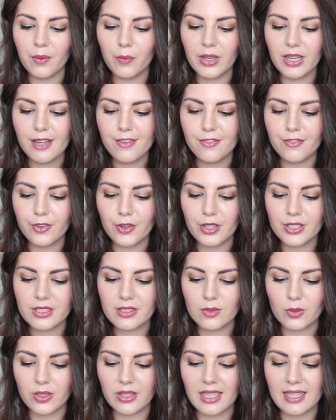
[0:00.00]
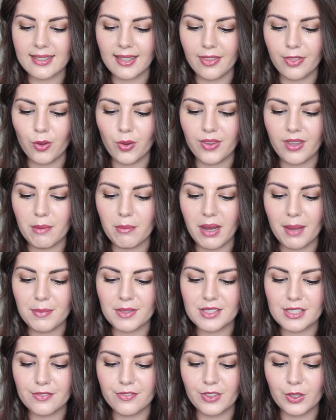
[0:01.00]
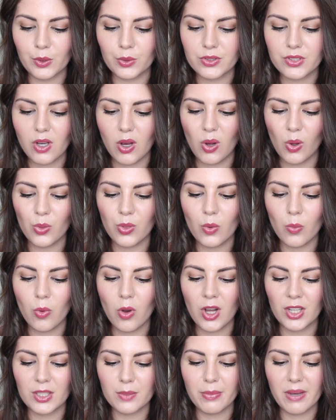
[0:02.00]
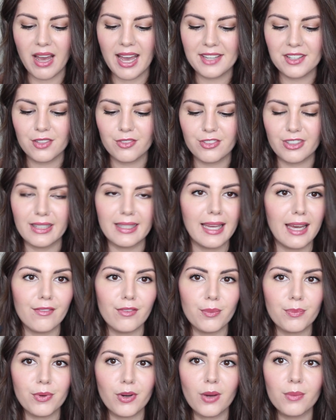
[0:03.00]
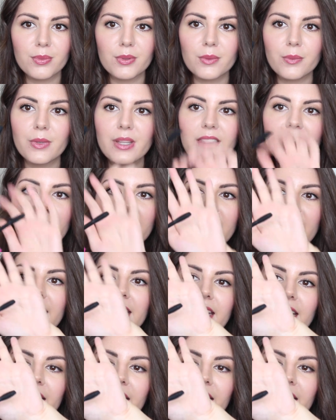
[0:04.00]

When I first saw these, I thought they might be difficult to hold the wand, but I don't really have a problem with it.